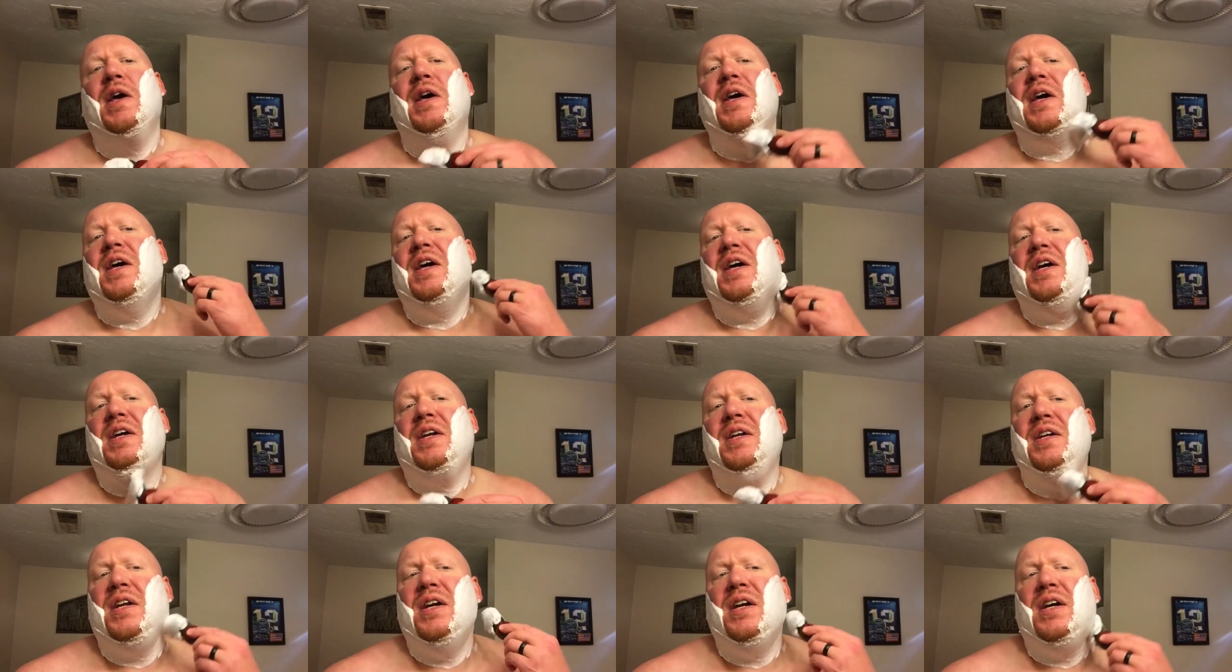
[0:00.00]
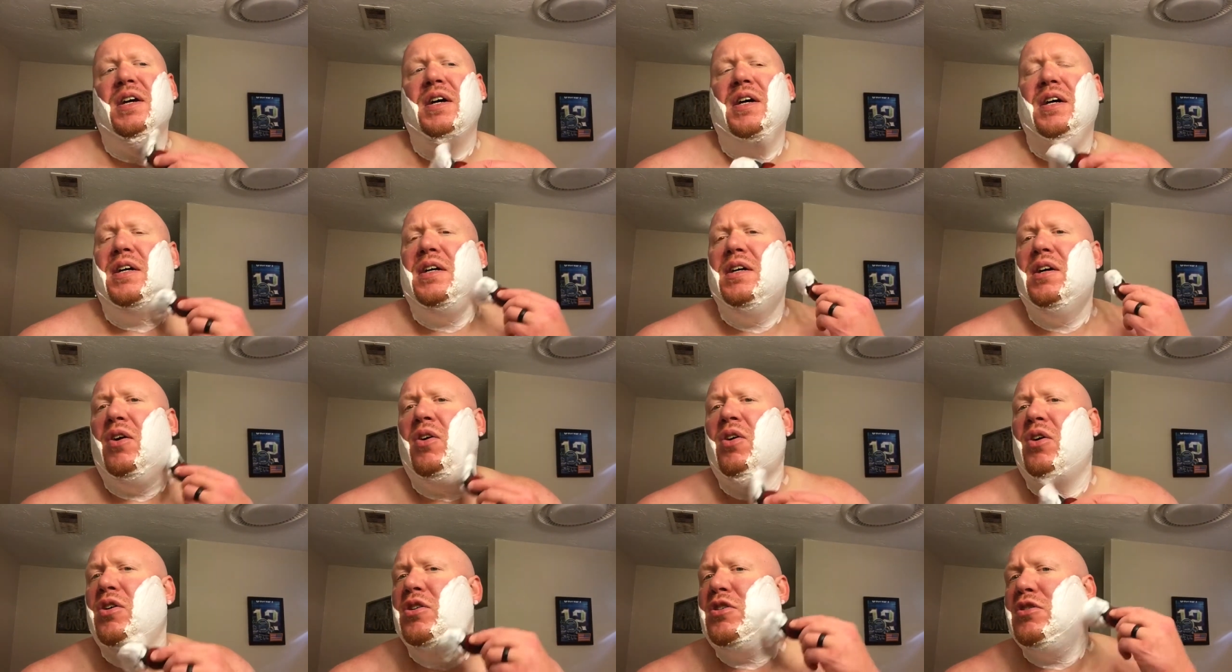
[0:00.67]
and
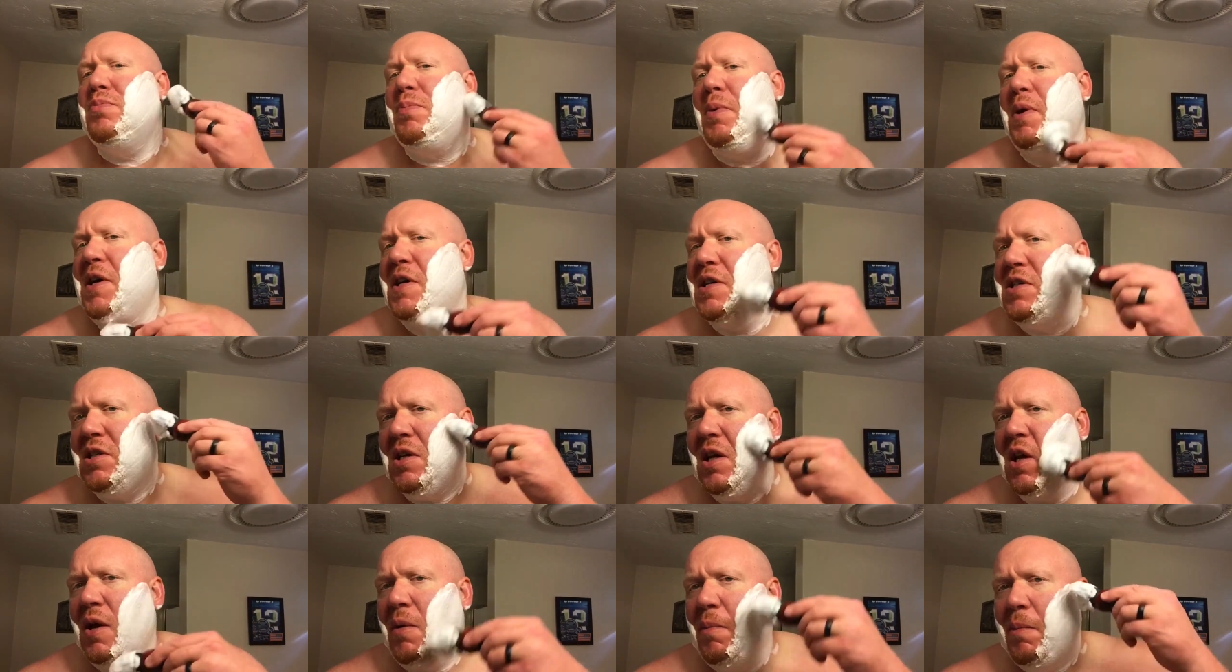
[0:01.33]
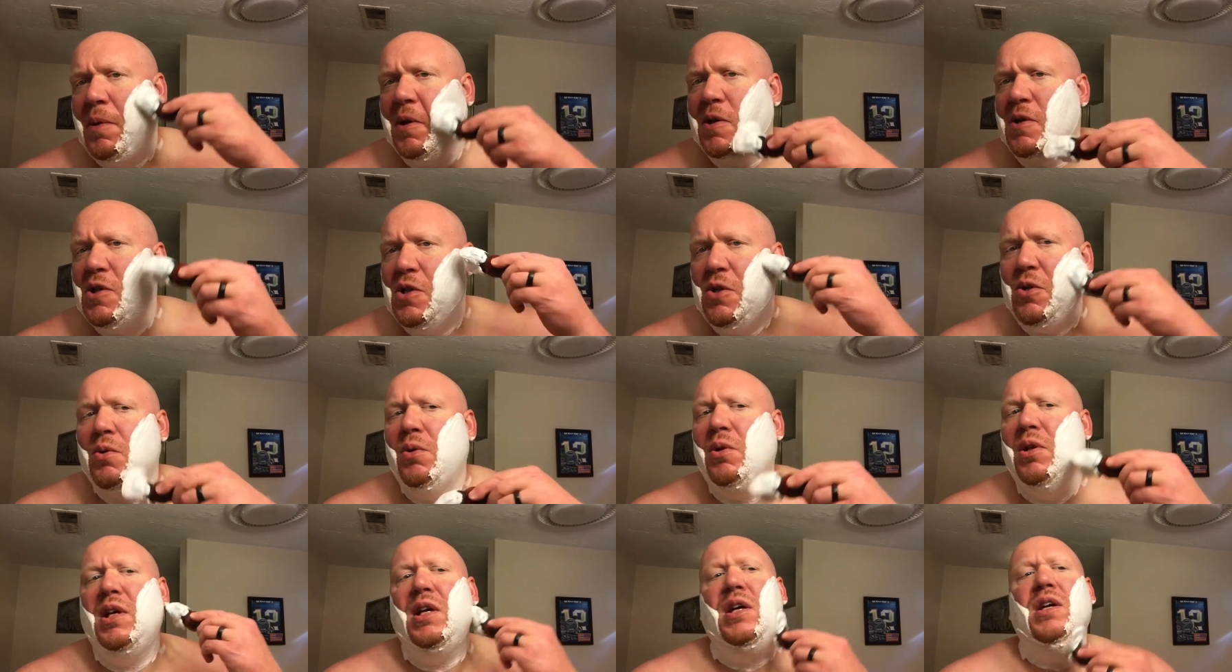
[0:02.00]
allspice and
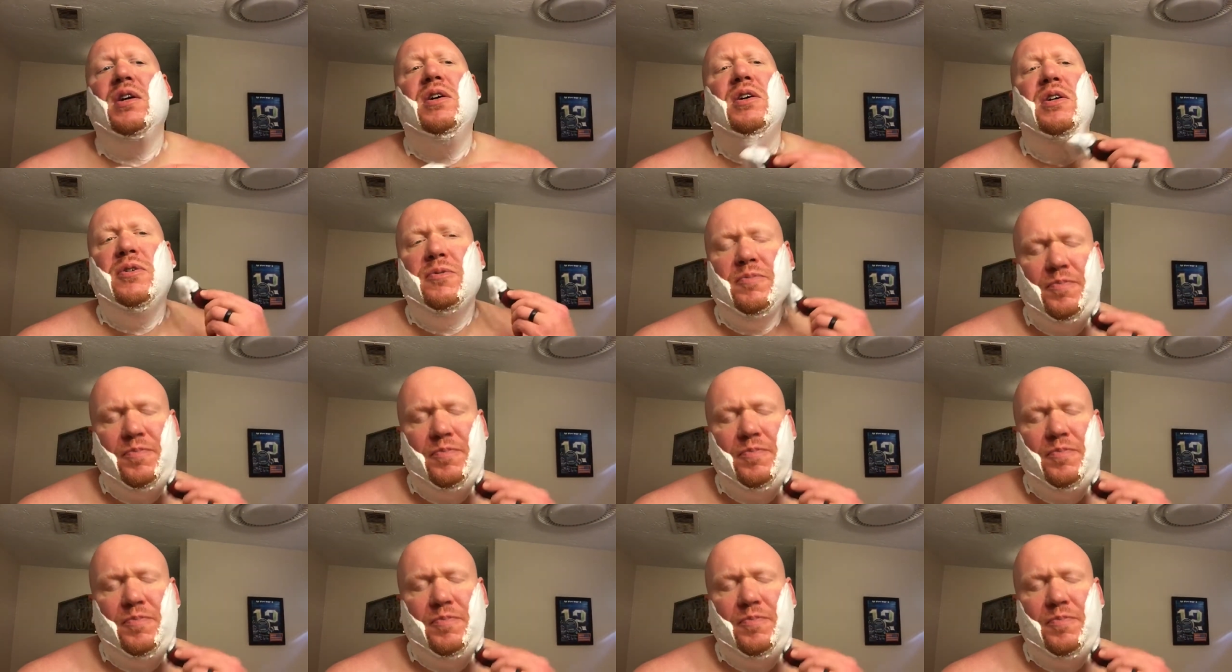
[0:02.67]
patchouli.